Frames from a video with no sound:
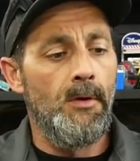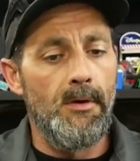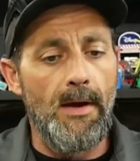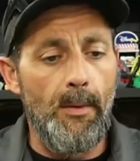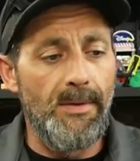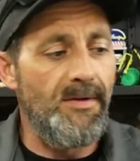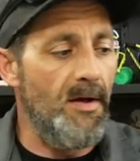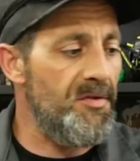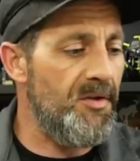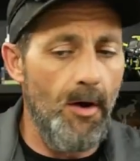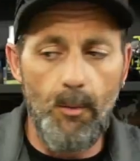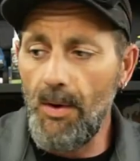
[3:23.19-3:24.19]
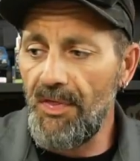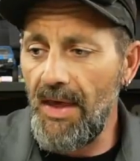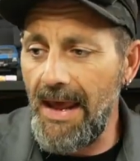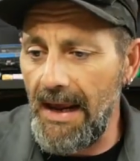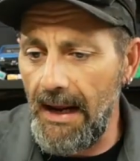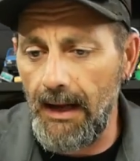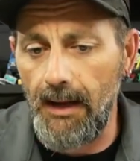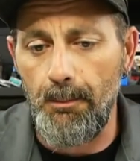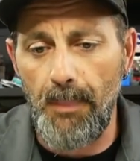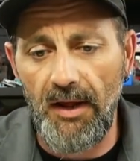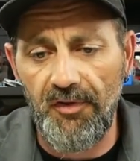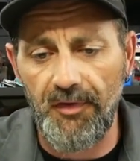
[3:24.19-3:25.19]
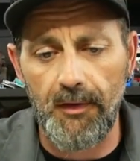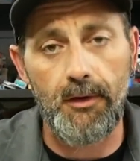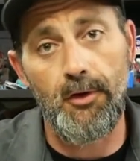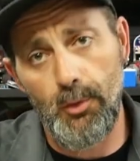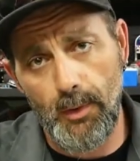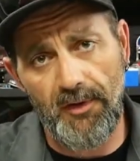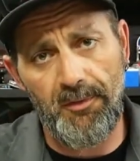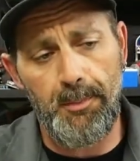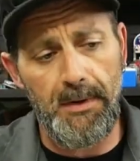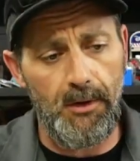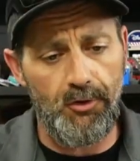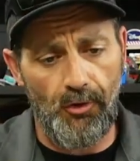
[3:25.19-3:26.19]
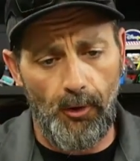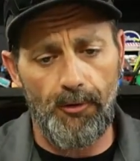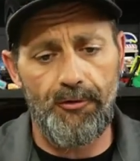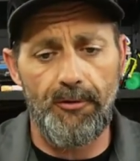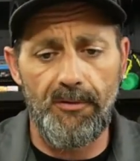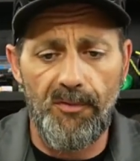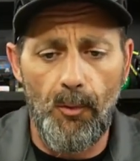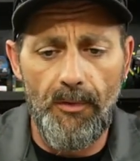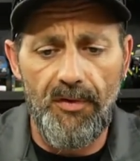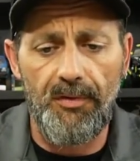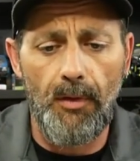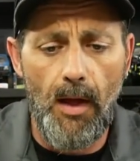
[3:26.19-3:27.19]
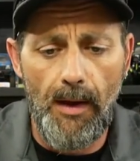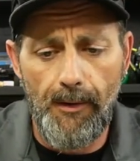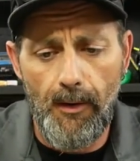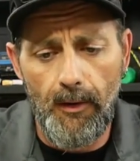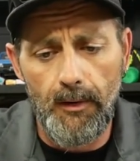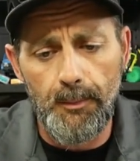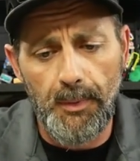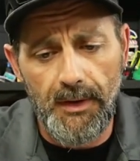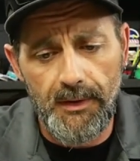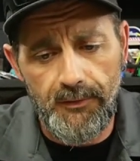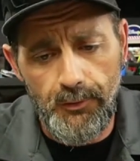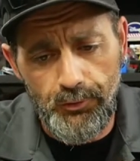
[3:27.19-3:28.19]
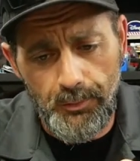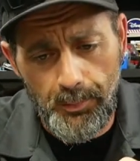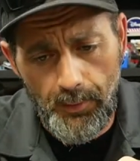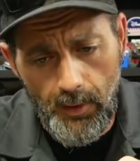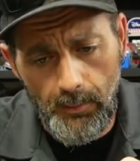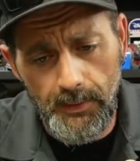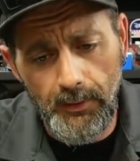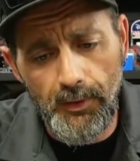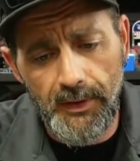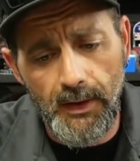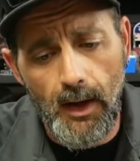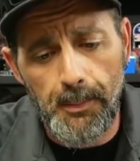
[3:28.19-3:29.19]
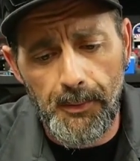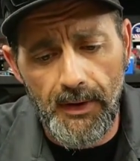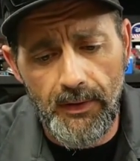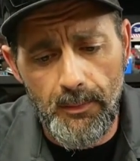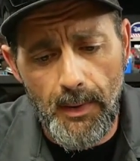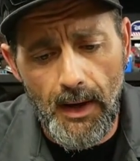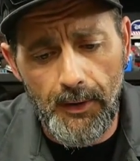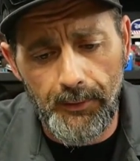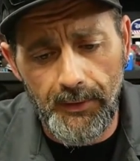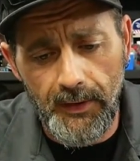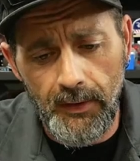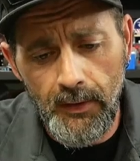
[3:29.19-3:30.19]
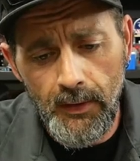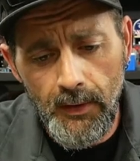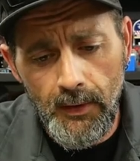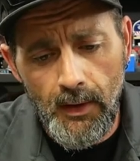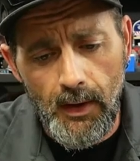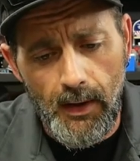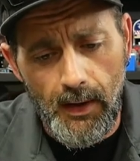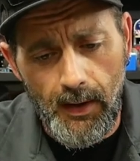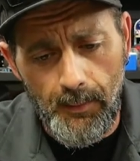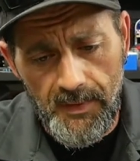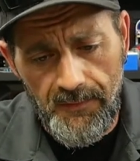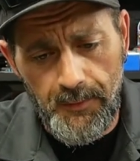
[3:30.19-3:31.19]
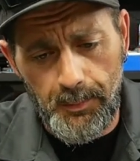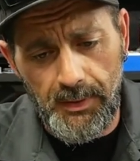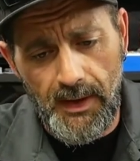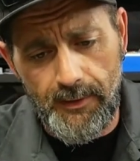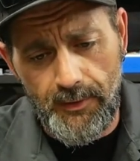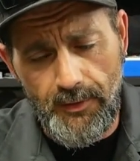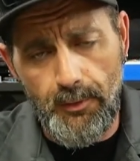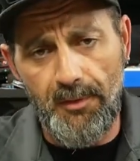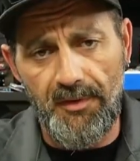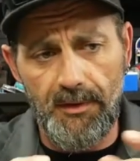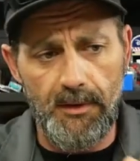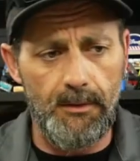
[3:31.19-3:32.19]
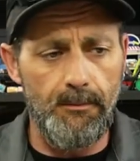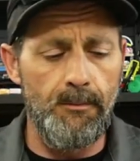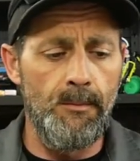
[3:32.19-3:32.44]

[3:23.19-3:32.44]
Now it does come with a basic USB charger for this Li-ion, but you should probably look at upgrading the battery if you're planning on using it